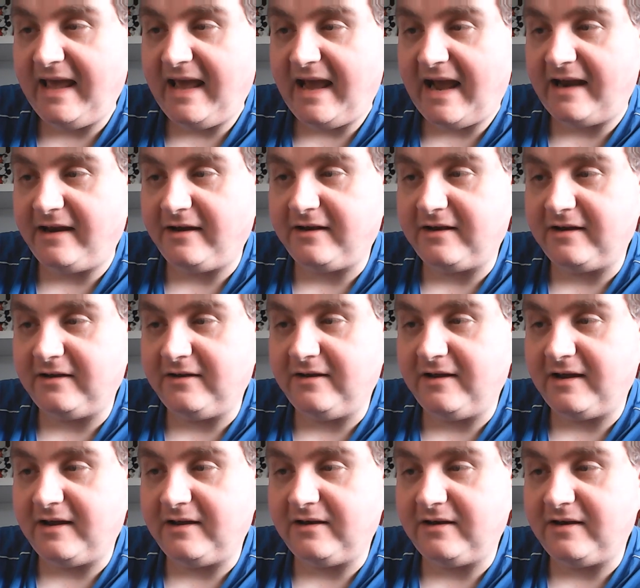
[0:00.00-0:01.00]
and you can
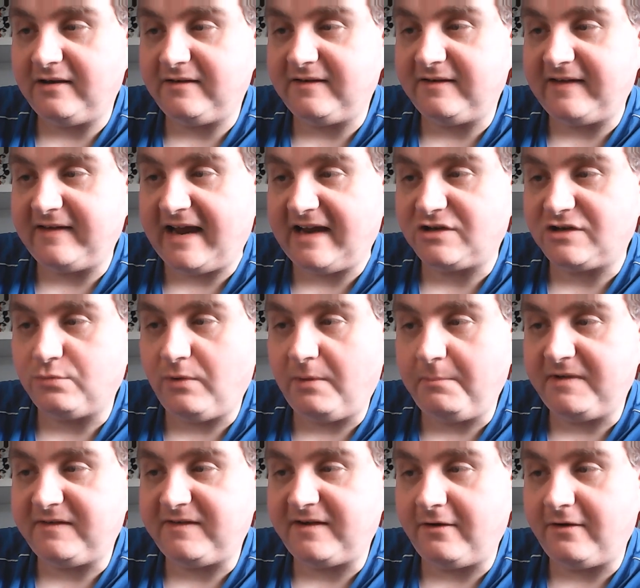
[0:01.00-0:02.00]
detach 1
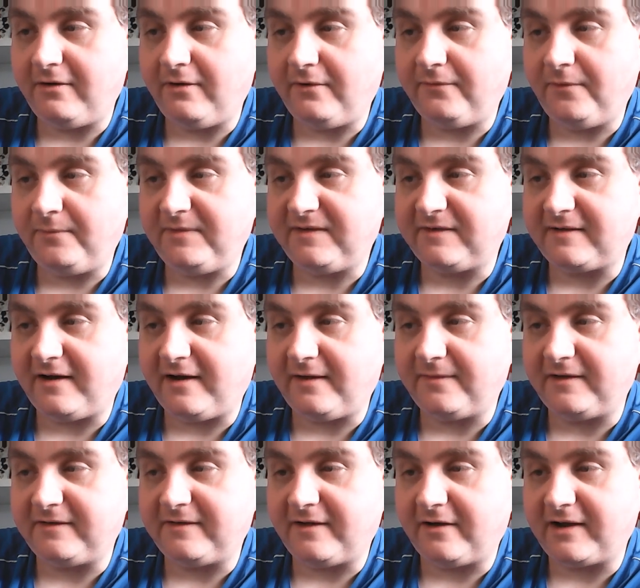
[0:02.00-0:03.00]
material from this card,
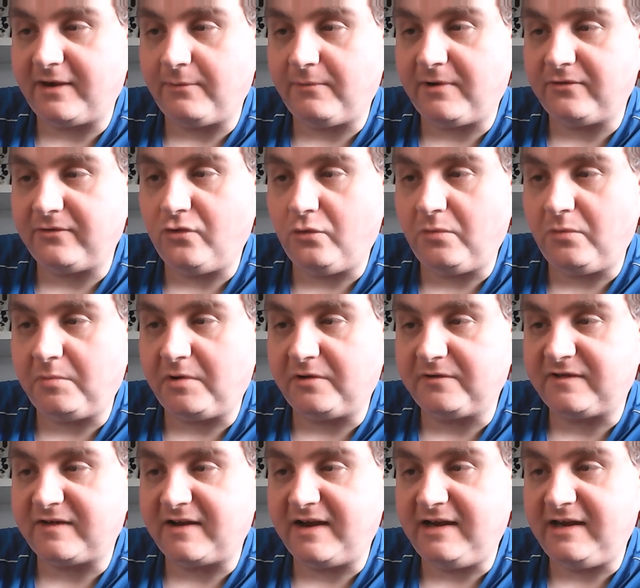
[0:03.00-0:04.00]
then target 1 normal
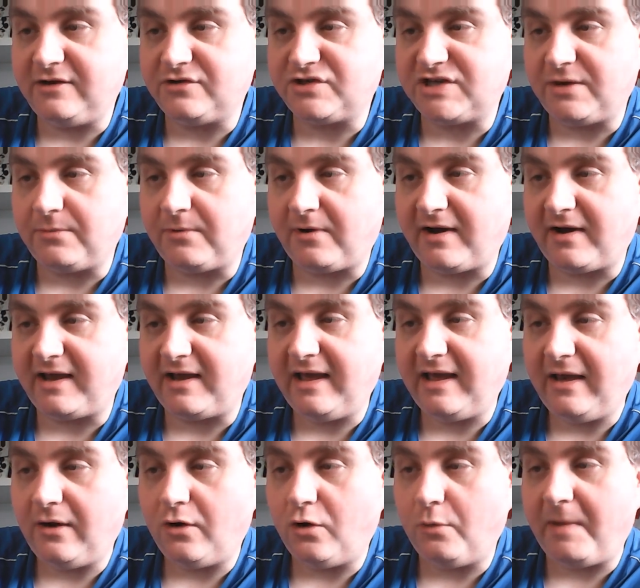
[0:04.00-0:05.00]
monster in your GY
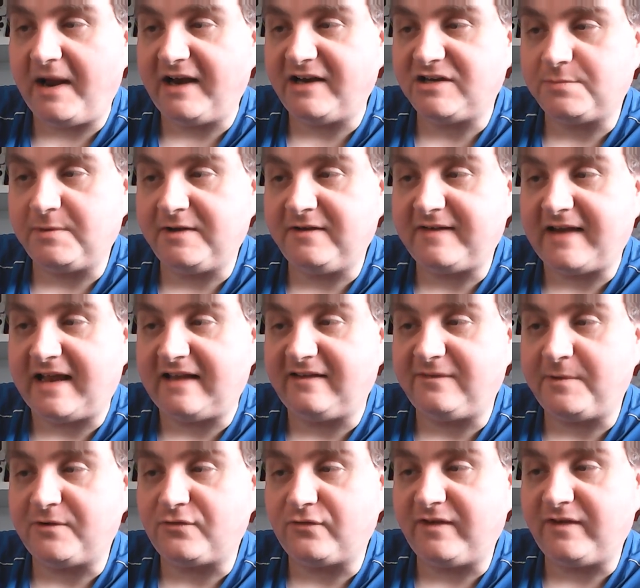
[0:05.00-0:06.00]
or banishment and
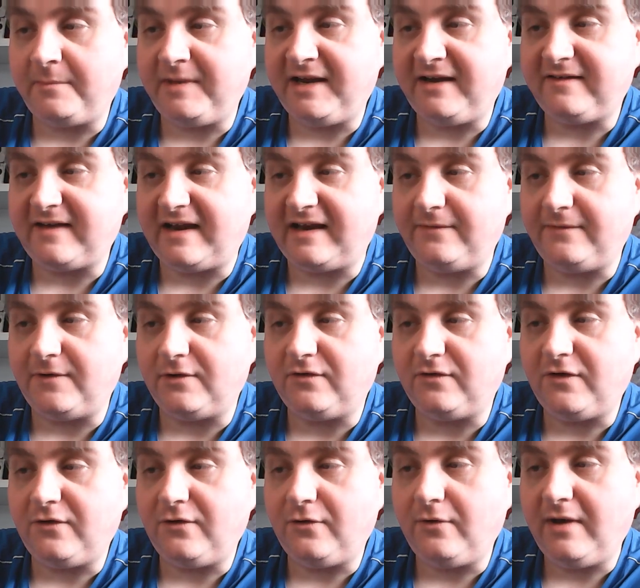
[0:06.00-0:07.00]
special summon it. And if you
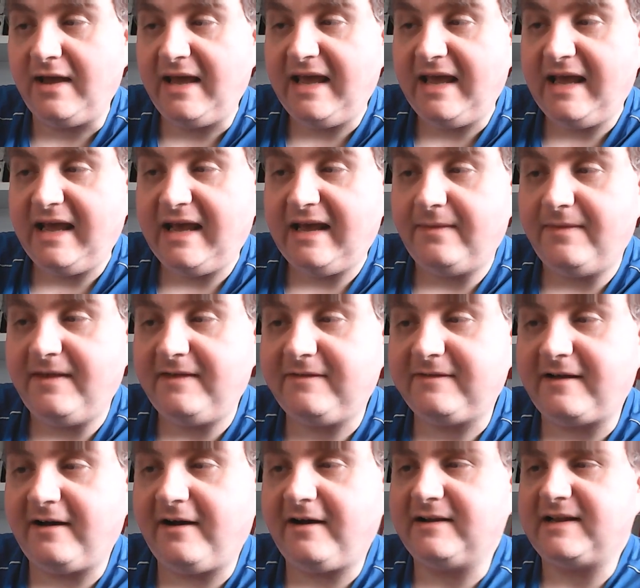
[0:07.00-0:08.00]
do, this
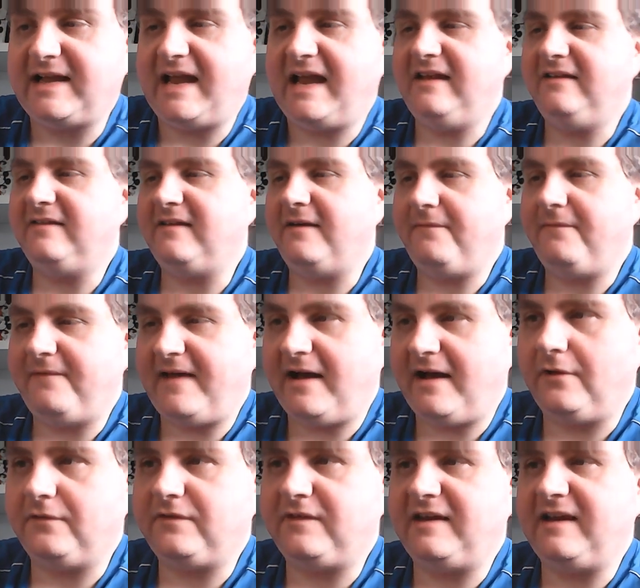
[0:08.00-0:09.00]
card gains
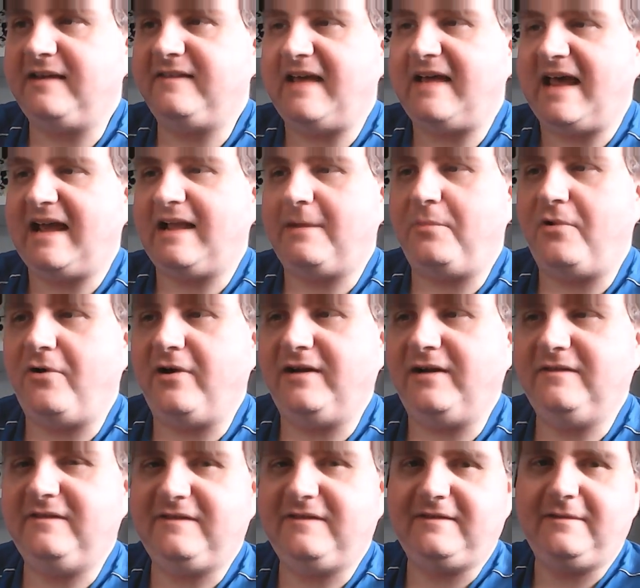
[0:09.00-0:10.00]
1,000 attack
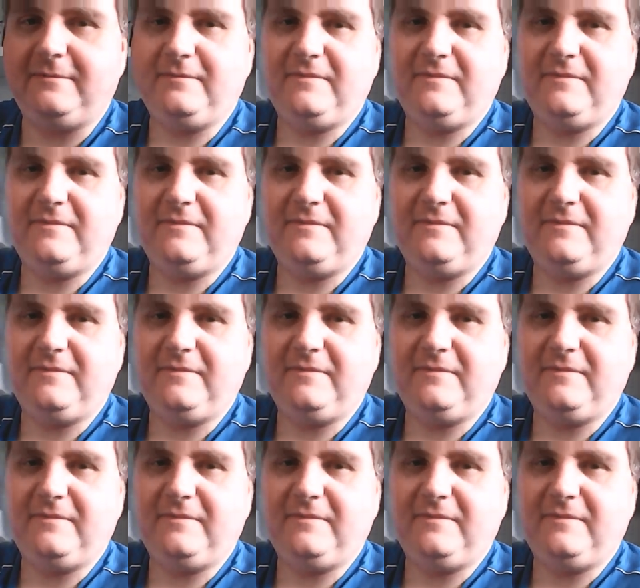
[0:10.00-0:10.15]
points.